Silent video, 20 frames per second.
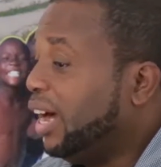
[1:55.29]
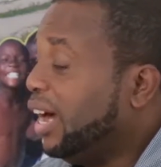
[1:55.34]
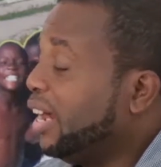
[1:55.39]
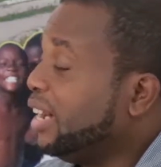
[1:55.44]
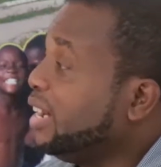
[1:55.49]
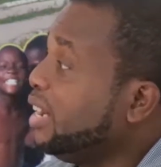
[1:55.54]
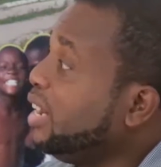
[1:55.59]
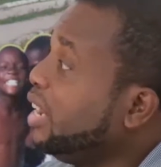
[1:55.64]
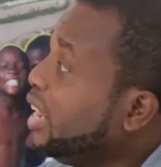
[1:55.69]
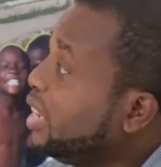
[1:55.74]

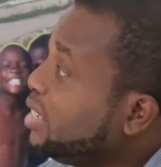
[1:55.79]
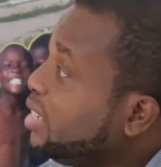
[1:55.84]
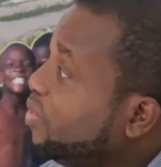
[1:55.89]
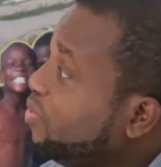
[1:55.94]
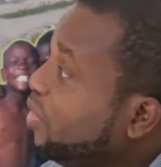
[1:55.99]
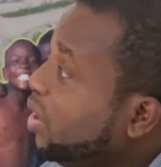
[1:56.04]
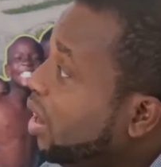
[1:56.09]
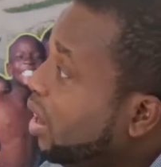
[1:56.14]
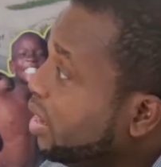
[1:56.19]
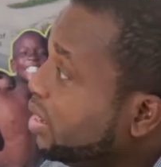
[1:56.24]
and a lot
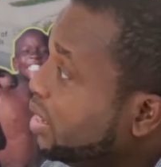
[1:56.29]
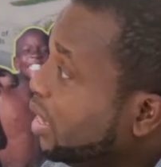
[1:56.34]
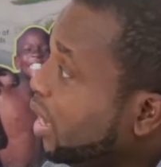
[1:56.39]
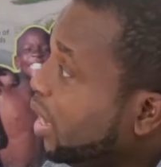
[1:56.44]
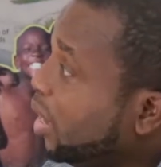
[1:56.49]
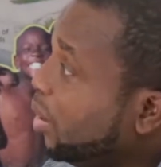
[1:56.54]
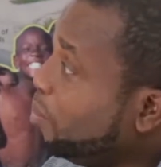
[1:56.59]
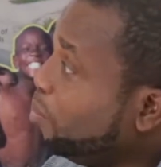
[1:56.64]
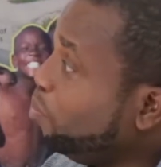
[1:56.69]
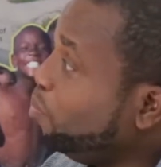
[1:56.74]
of
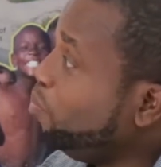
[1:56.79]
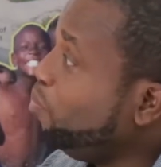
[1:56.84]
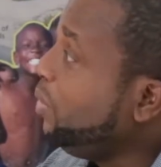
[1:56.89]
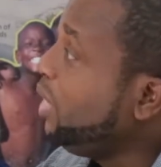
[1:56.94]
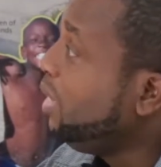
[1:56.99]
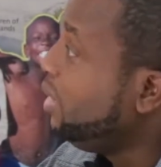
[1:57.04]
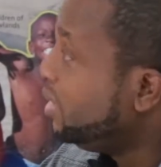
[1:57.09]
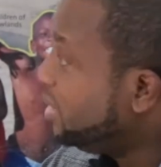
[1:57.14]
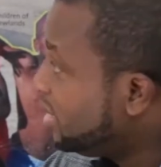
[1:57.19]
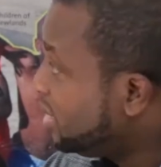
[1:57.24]
other
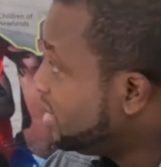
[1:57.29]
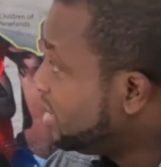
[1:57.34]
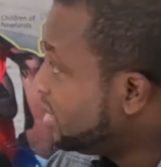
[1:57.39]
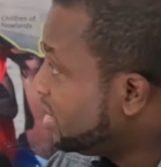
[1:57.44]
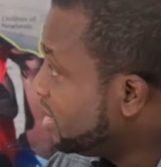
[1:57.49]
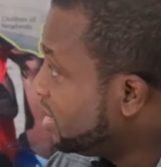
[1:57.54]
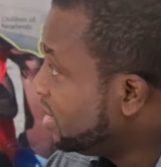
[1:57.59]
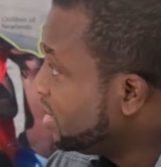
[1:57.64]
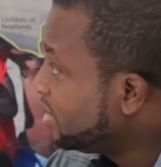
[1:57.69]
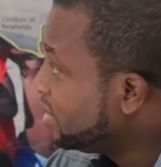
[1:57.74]

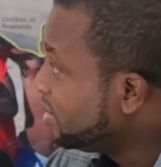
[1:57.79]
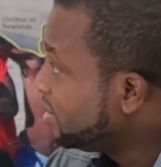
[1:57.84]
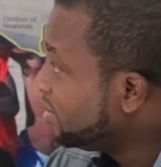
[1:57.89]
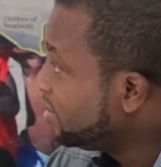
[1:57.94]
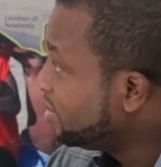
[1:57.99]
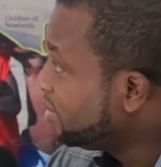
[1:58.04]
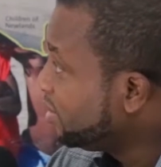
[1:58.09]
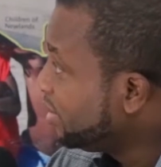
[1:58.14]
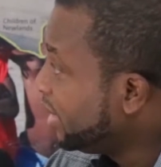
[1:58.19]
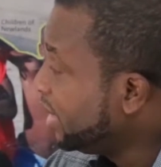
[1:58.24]
meats,
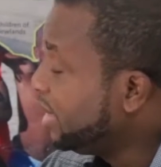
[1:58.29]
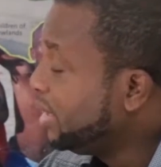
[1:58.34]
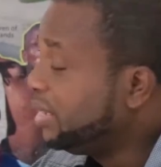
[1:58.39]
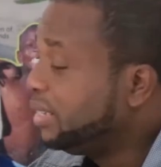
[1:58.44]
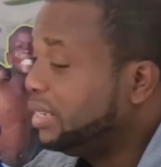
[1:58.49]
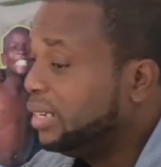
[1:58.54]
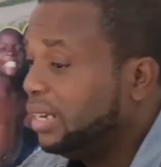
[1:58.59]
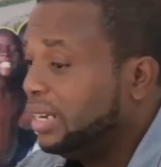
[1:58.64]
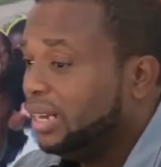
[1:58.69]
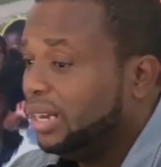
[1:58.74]

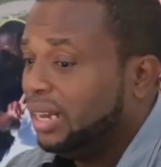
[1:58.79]
right?